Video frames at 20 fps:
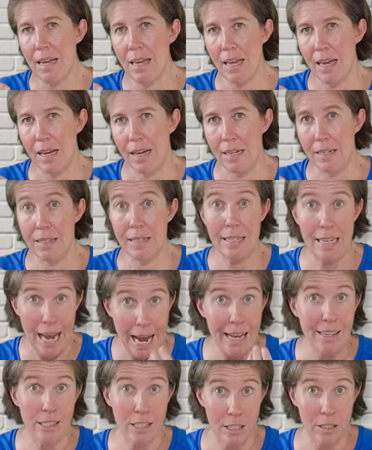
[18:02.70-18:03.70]
here is,
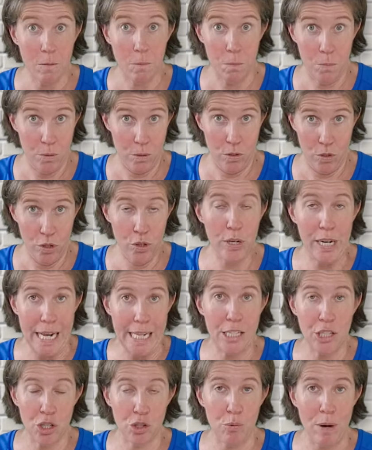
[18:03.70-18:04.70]
yes, you
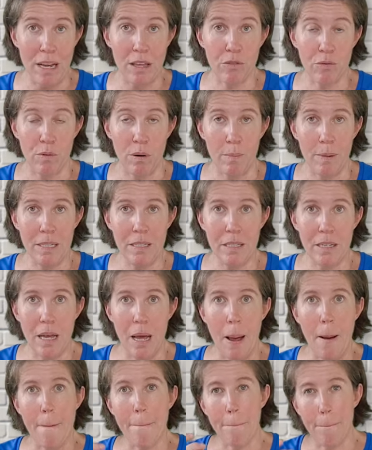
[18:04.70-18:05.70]
get strength from it,
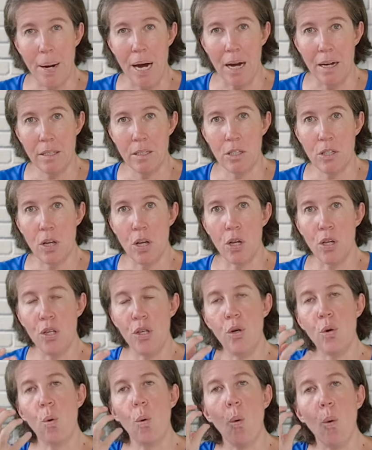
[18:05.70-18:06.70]
but
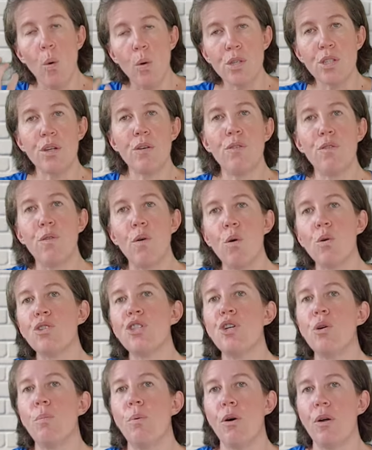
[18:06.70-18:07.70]
you also force
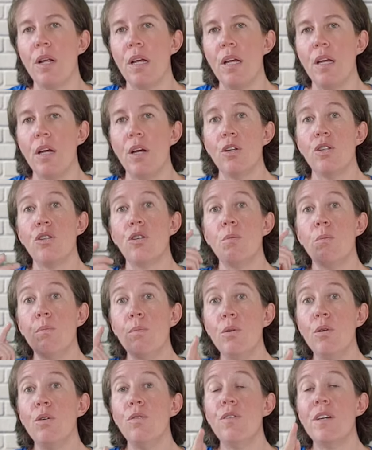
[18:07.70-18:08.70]
your body to
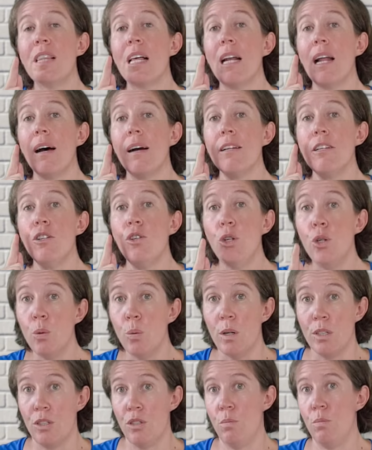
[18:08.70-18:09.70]
move in the line you
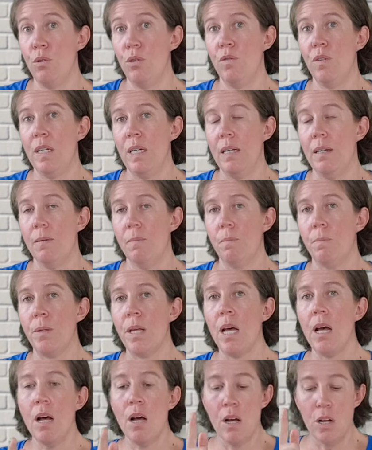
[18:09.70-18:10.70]
want to move it in.
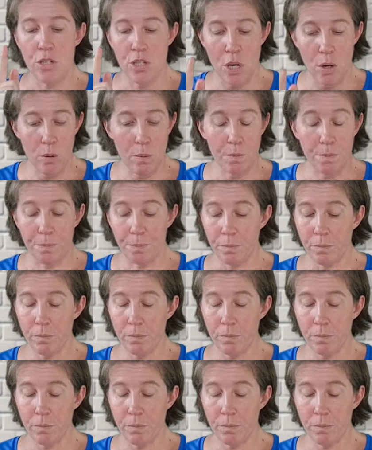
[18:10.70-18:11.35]
So